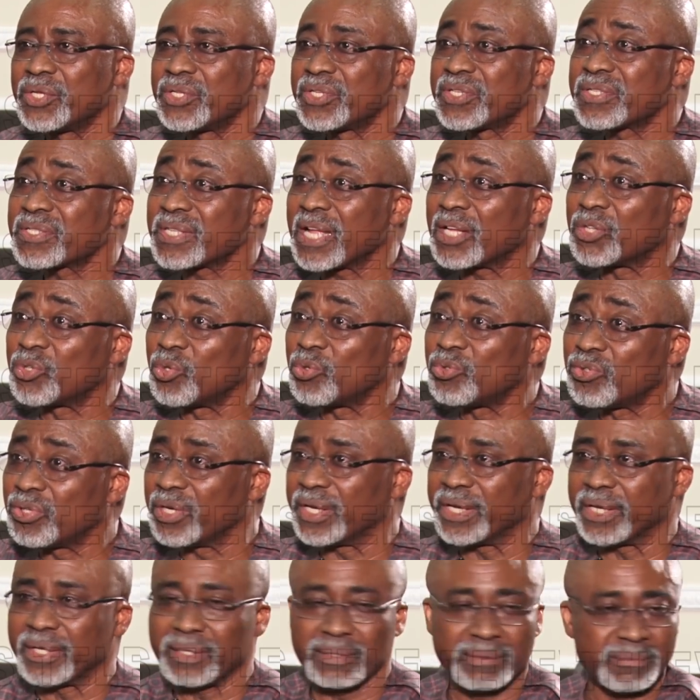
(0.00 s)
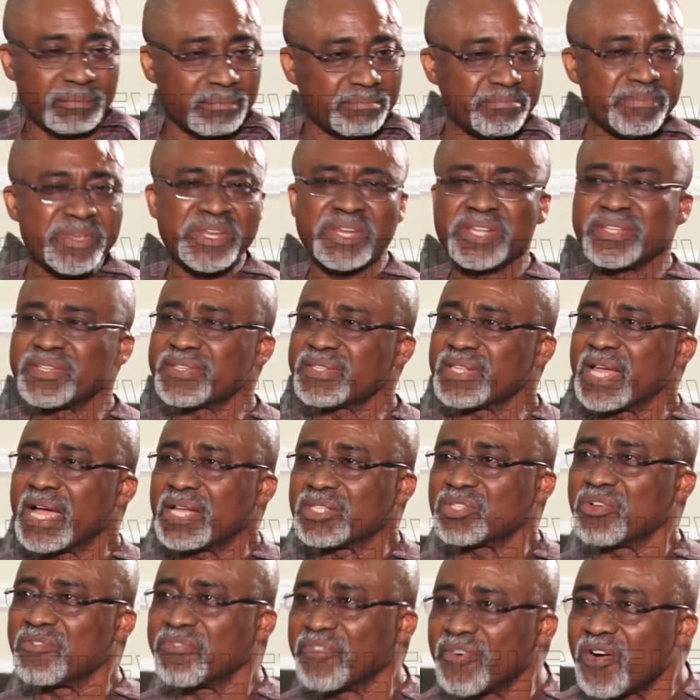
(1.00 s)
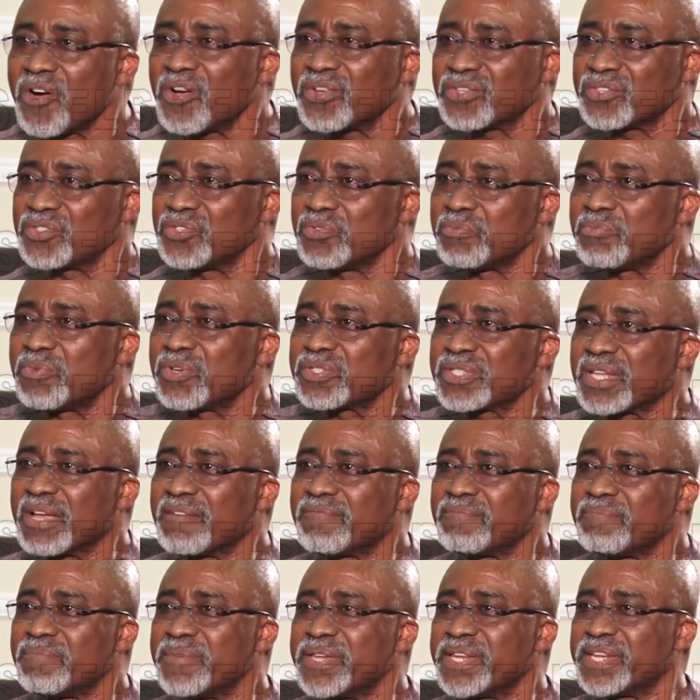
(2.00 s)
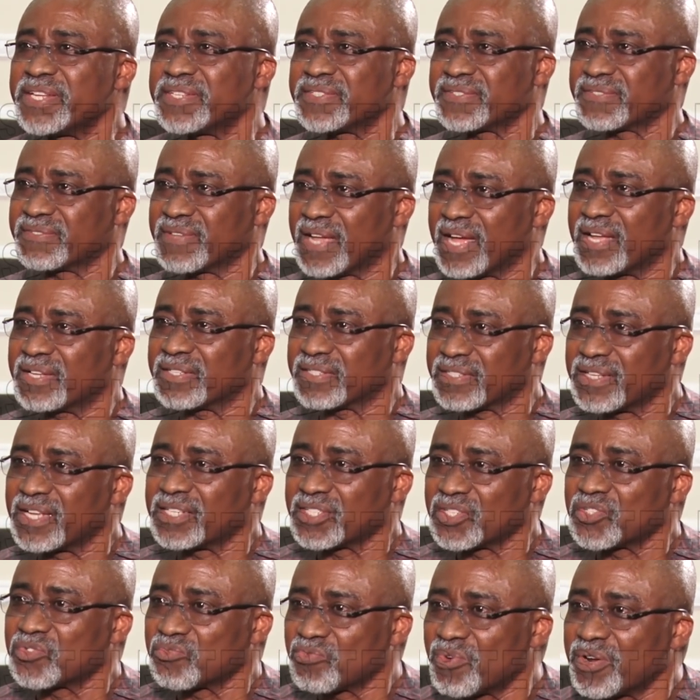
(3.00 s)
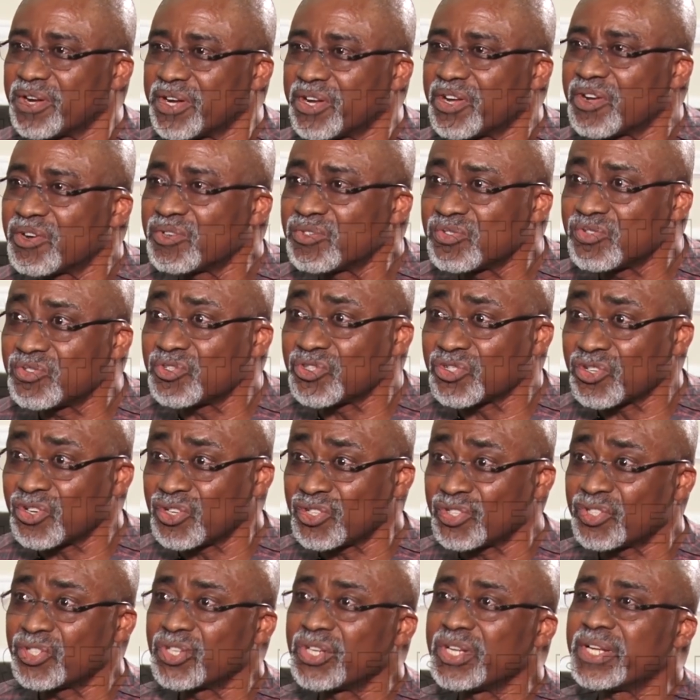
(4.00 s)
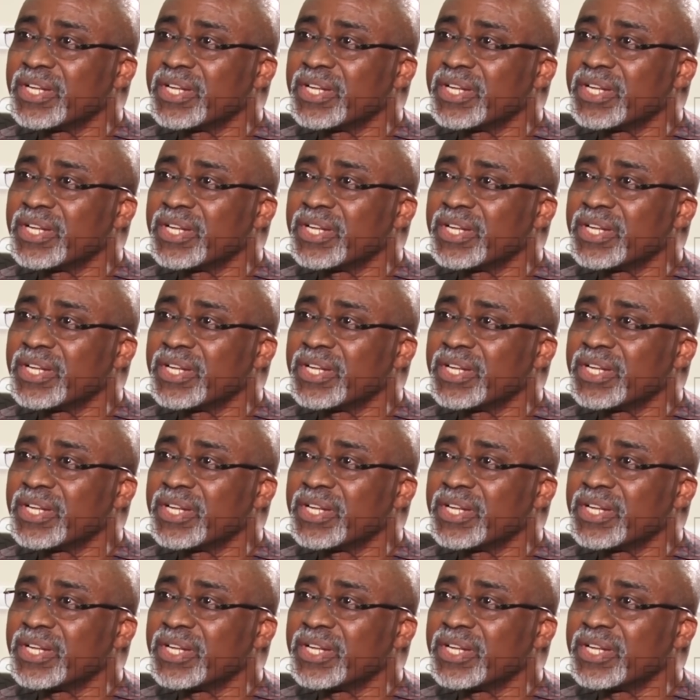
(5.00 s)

Statutory ministers. Of course, you must have ministers. That is what the Constitution...